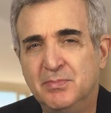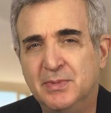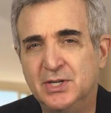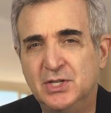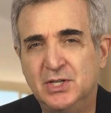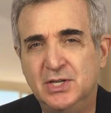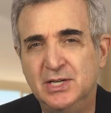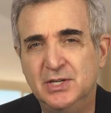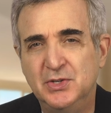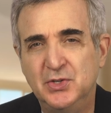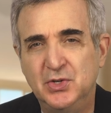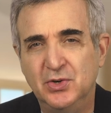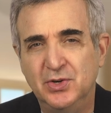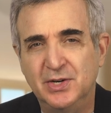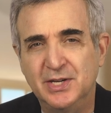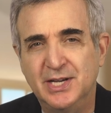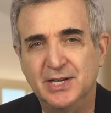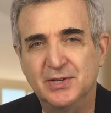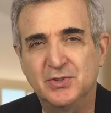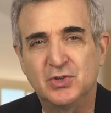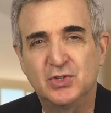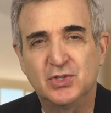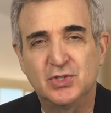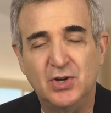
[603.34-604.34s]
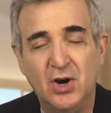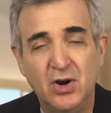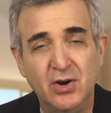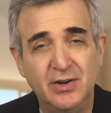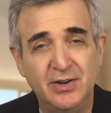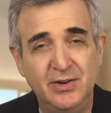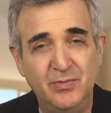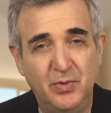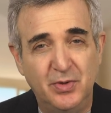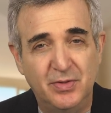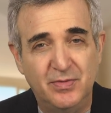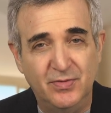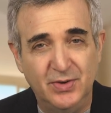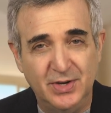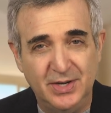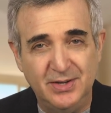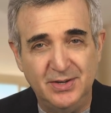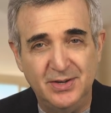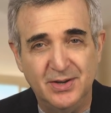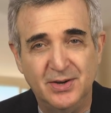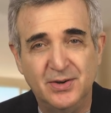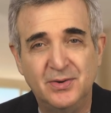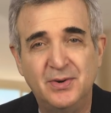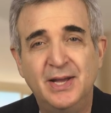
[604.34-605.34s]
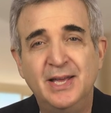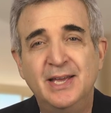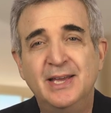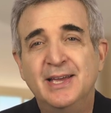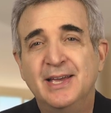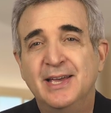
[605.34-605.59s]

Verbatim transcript: much easier to get started with video